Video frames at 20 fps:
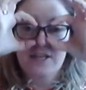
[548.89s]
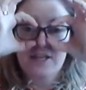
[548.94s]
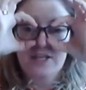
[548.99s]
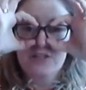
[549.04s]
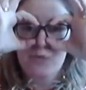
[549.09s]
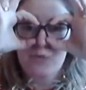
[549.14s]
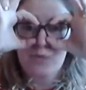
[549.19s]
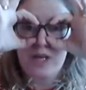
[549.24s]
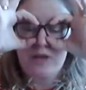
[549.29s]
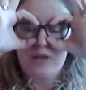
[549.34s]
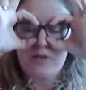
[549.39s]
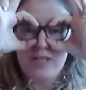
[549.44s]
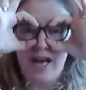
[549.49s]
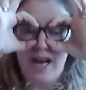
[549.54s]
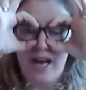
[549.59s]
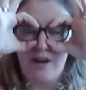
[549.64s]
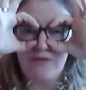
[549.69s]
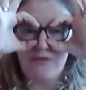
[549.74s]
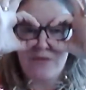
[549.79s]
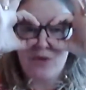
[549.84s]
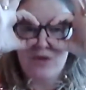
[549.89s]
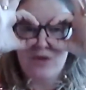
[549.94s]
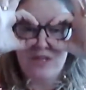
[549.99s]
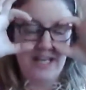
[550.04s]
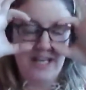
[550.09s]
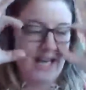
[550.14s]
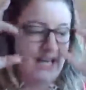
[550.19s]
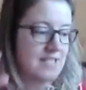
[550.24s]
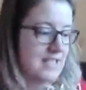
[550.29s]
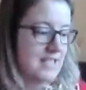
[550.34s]
So we used to have the coloured
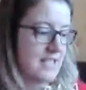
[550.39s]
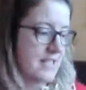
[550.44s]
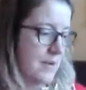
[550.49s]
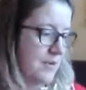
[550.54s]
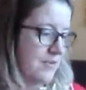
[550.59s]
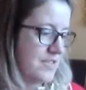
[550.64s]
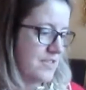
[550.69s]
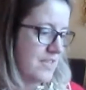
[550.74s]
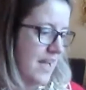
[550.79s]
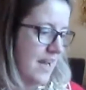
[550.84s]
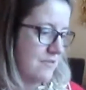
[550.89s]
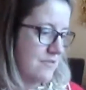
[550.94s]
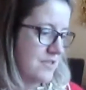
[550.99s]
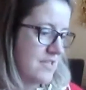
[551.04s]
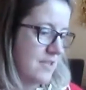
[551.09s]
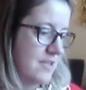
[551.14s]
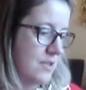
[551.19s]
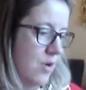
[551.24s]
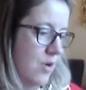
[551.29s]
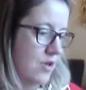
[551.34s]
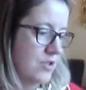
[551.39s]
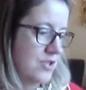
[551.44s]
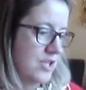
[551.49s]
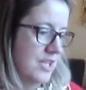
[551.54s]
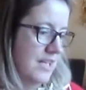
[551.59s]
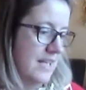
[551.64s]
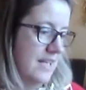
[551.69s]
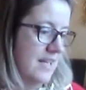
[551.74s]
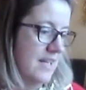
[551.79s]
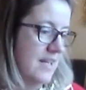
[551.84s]
glasses. Now if Sarah's still
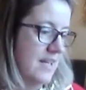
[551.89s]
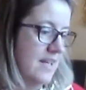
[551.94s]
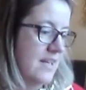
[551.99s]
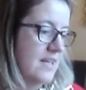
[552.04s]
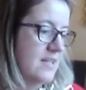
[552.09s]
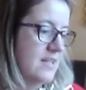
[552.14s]
watching,